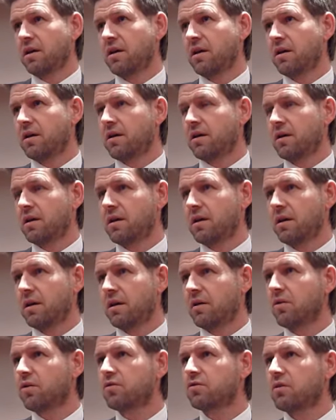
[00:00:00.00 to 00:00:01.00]

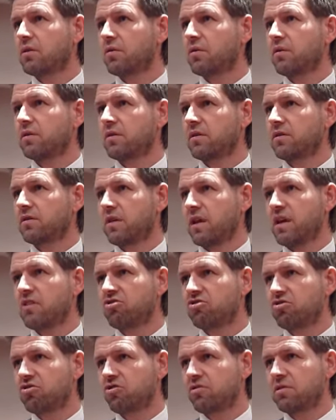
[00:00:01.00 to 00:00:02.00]
And also on the
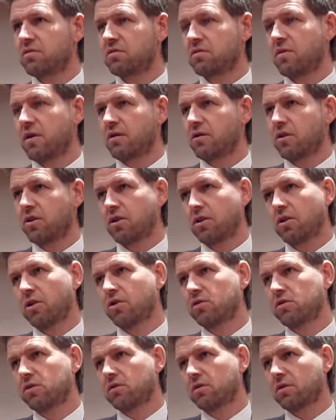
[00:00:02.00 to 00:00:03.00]
stations, we have done a
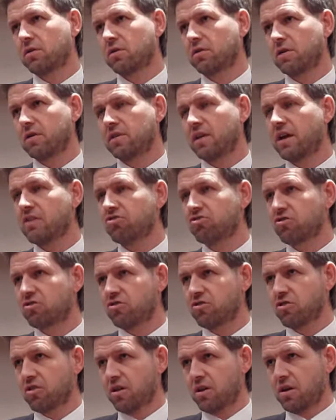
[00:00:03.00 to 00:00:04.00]
lot on the
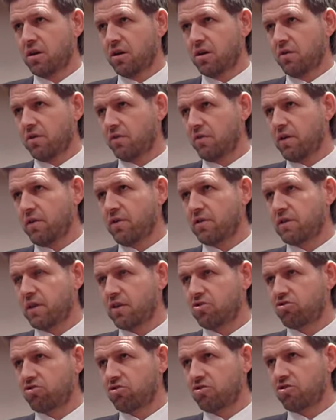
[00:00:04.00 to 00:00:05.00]
stations, on various
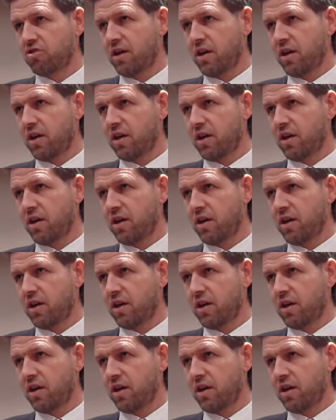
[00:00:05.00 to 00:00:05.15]
stations,